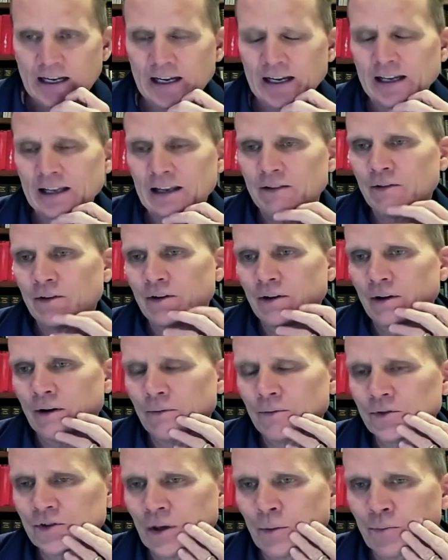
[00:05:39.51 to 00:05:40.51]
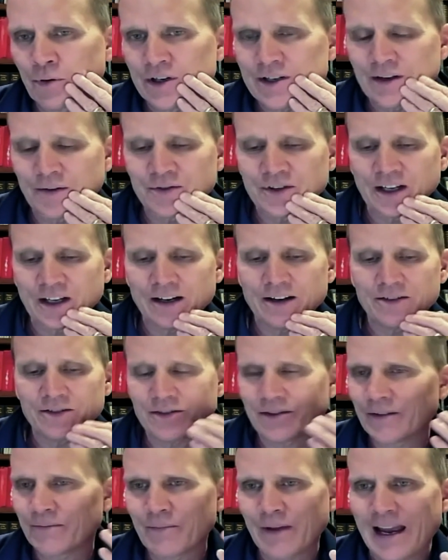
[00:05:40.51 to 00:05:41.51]
and um, some priests have said
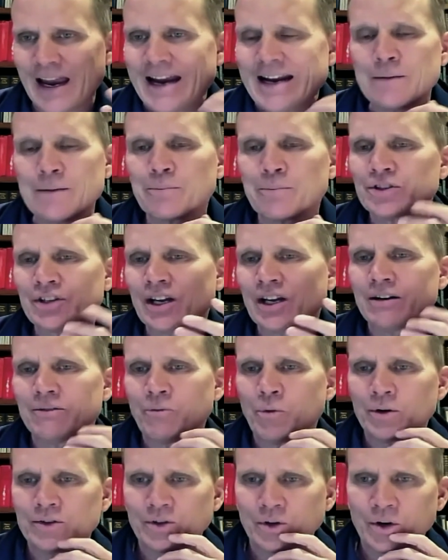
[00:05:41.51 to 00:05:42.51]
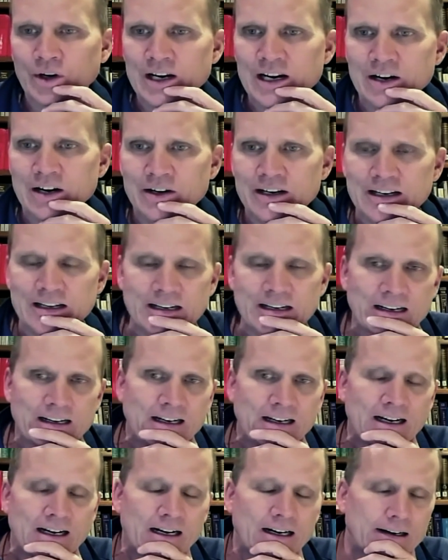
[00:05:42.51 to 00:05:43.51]
is eighty percent of what they're hearing
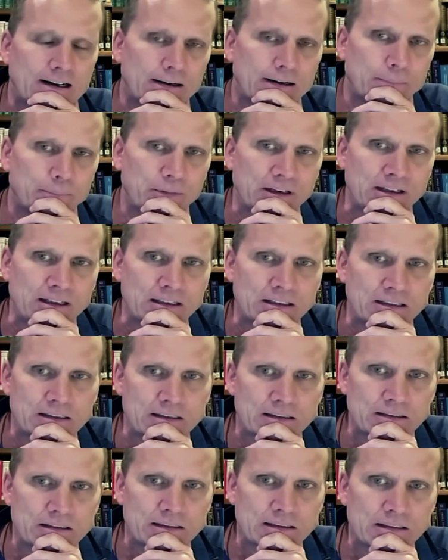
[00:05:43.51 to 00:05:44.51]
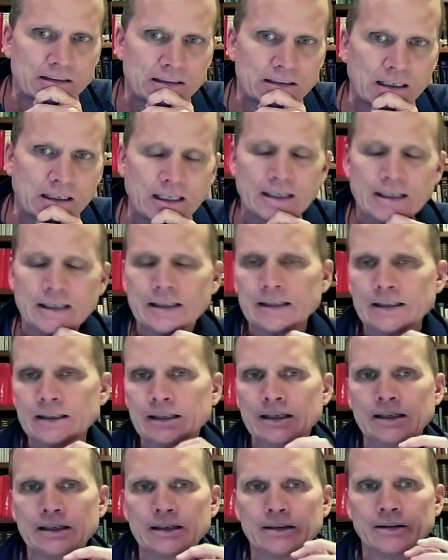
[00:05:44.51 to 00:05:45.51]
um, is uh,
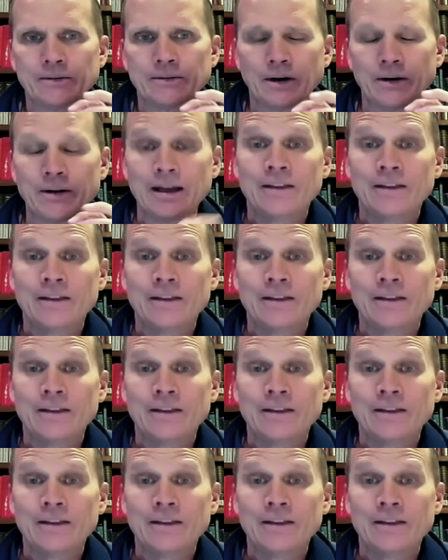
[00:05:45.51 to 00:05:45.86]
uh,